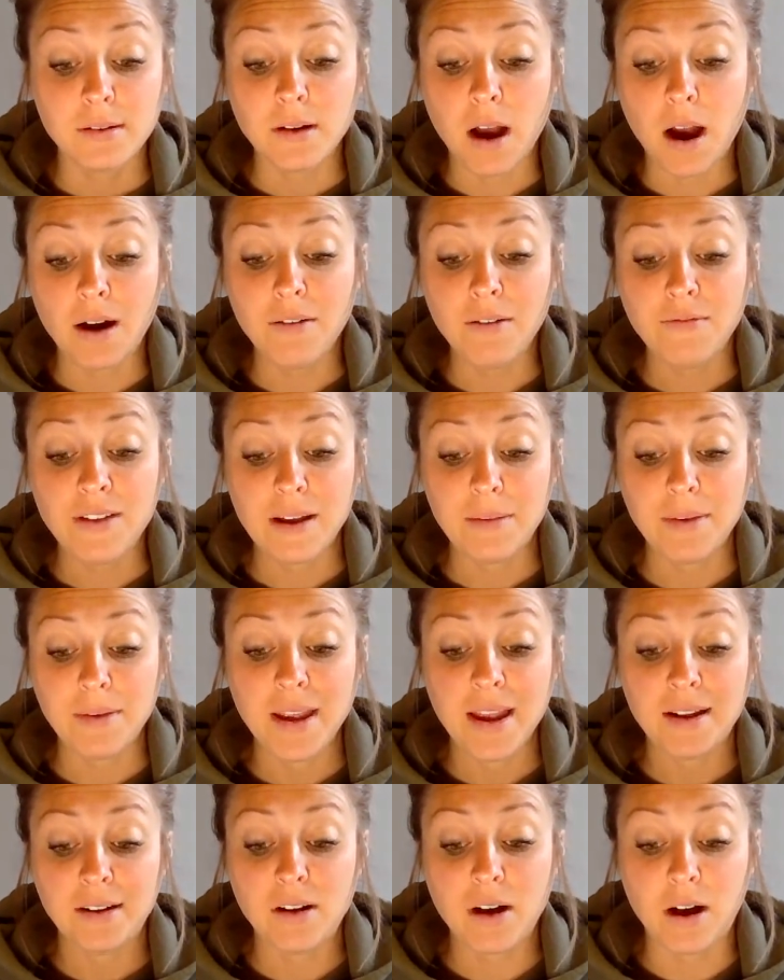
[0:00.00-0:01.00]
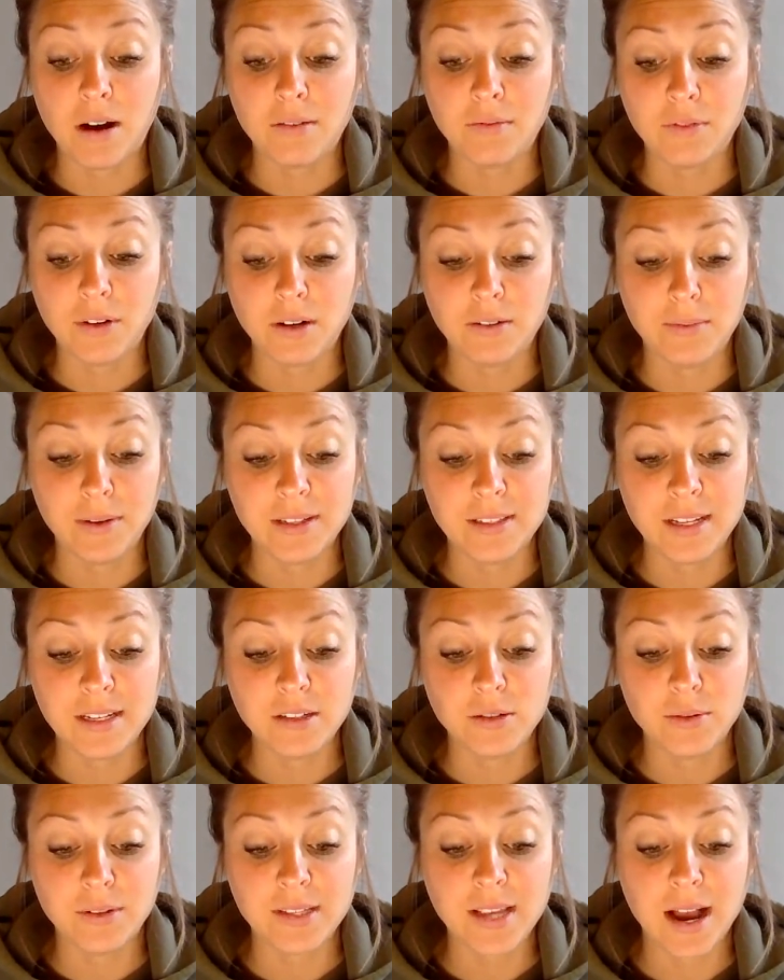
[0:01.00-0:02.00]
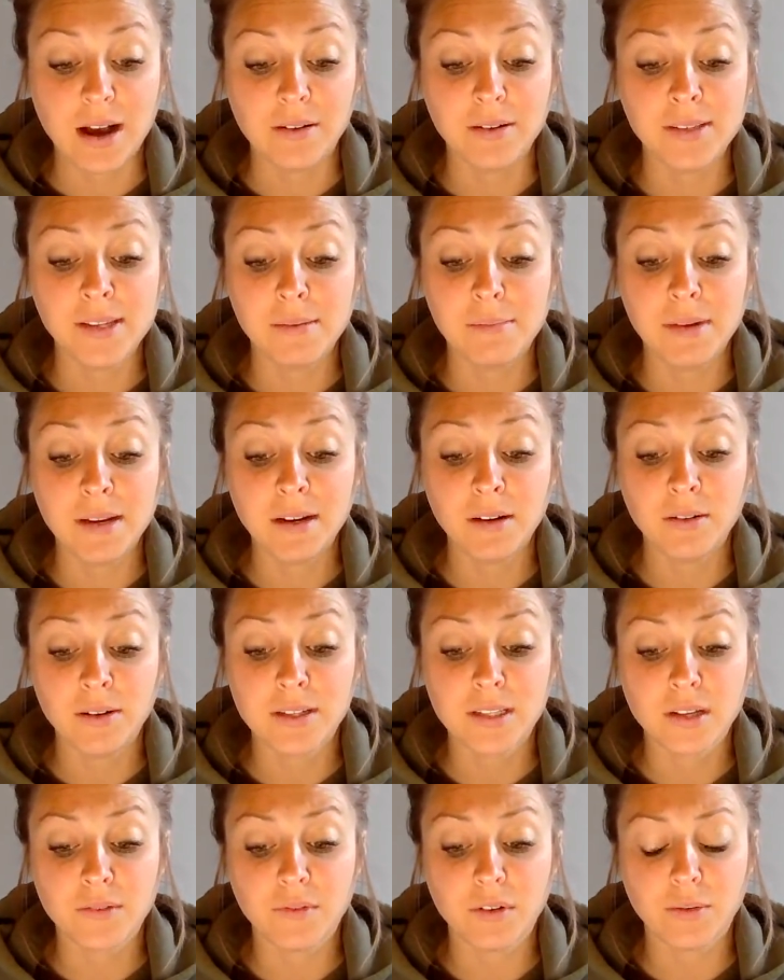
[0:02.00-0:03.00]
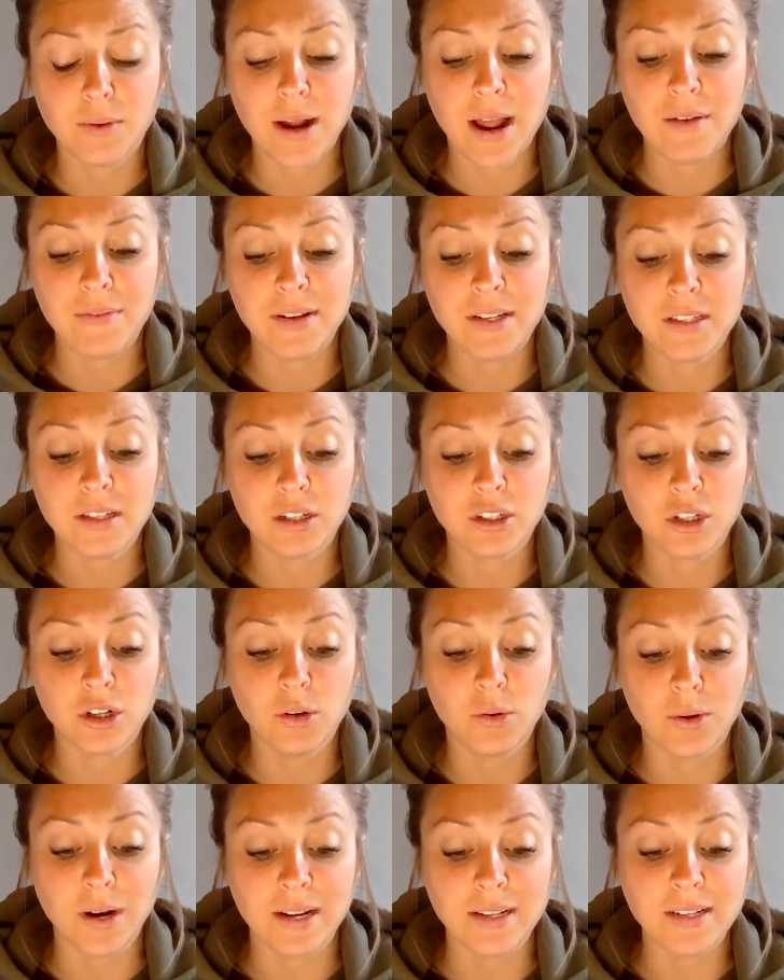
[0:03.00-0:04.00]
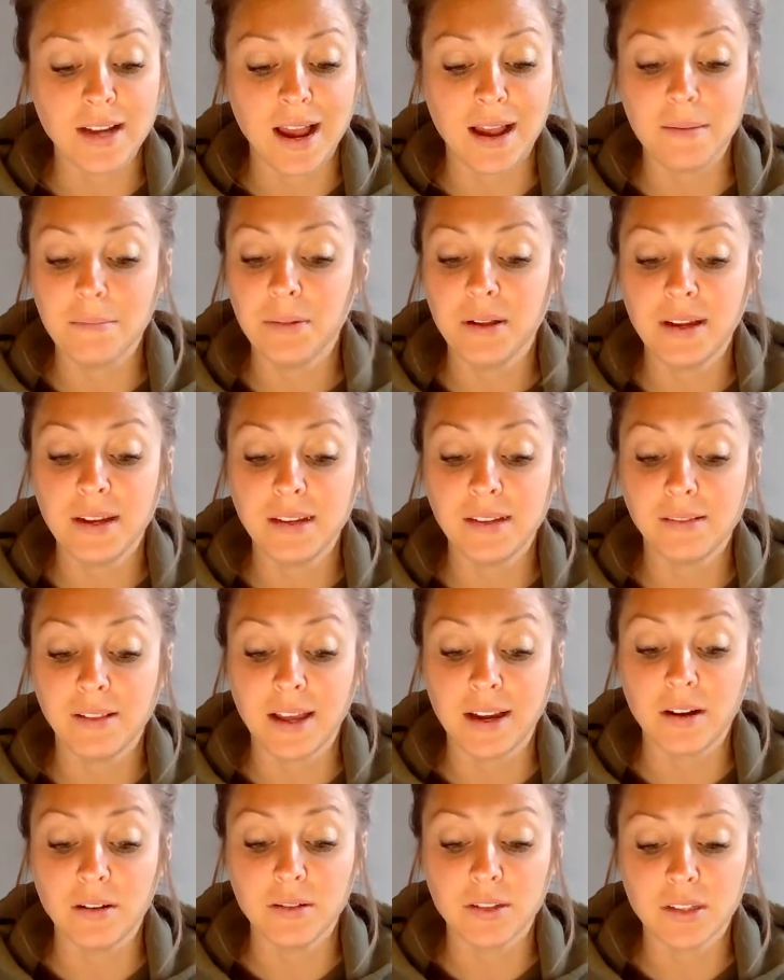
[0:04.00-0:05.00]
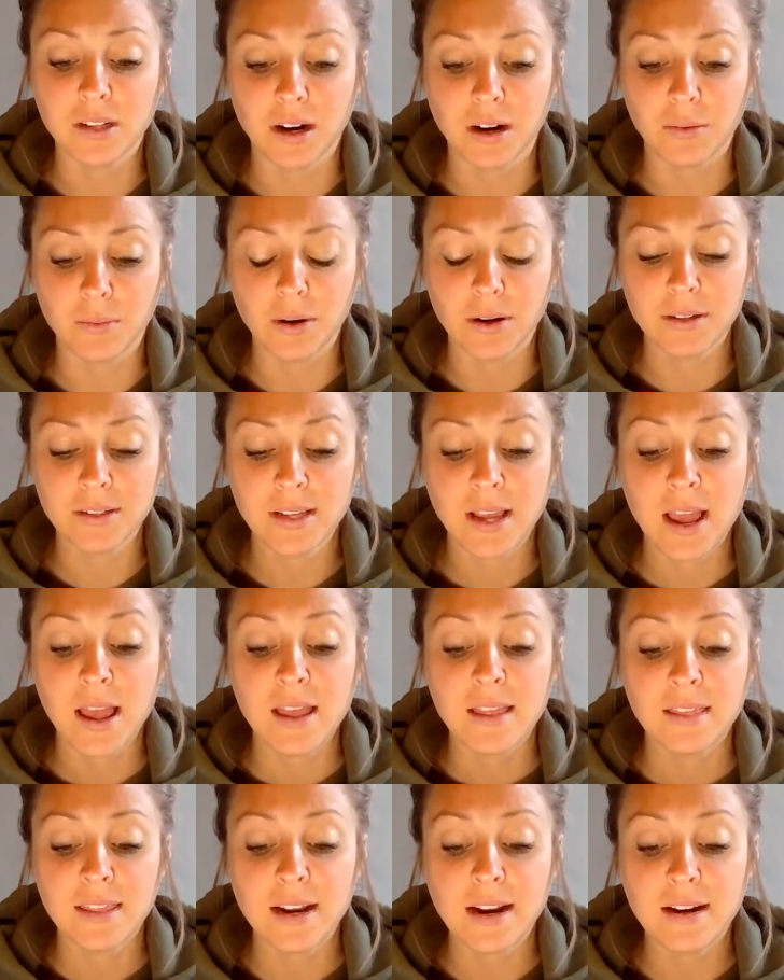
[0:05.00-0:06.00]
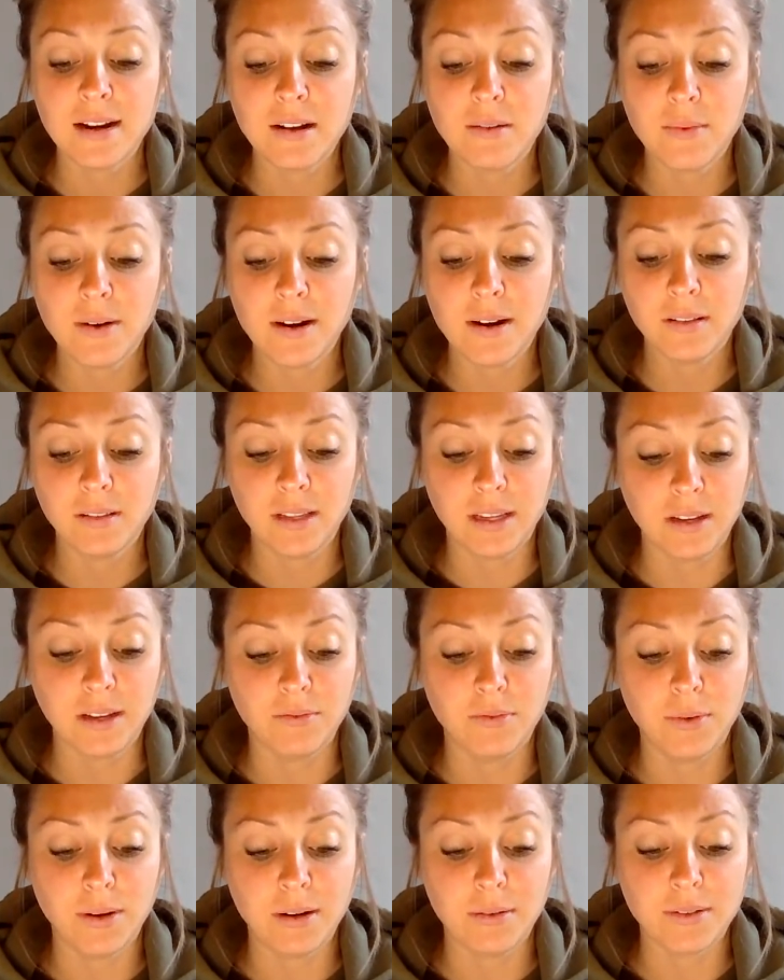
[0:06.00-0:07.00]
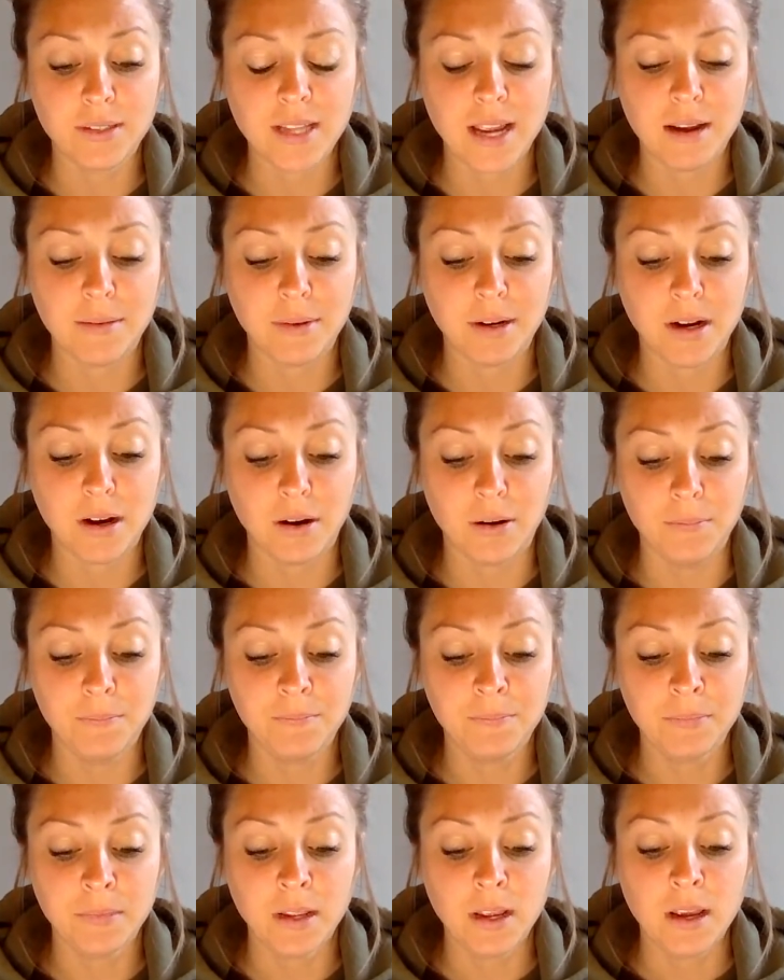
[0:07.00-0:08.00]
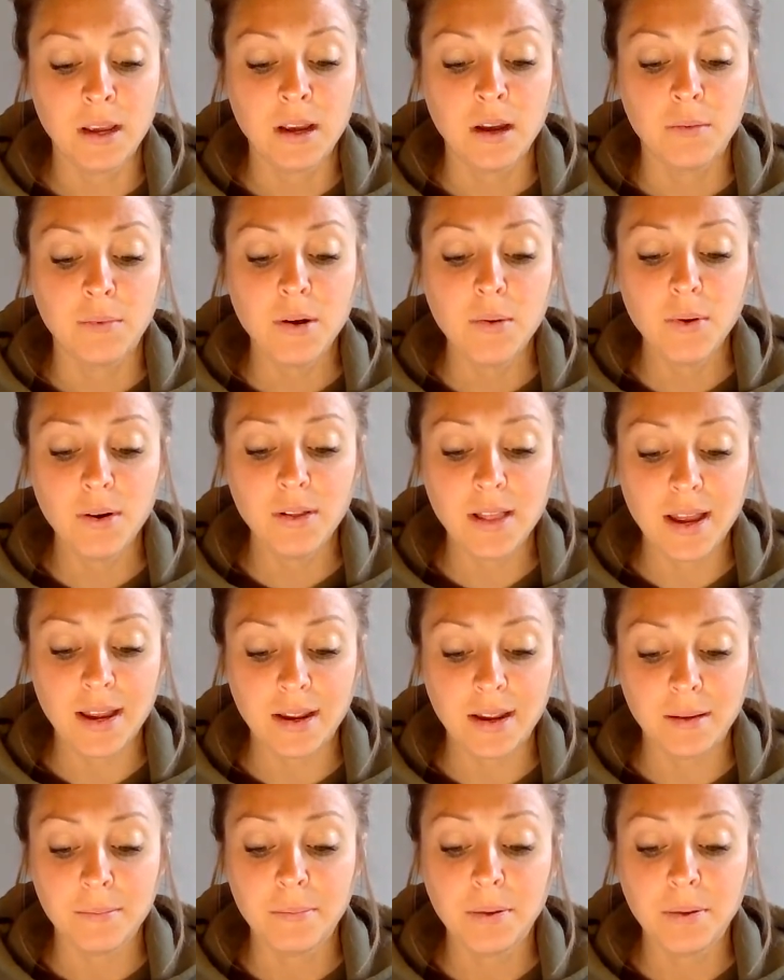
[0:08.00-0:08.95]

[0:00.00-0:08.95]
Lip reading: Our family had gone for a visit to his house, and me and Christopher were having such a great time playing Lego Star Wars that I didn't want to leave when it was time to go. We were like,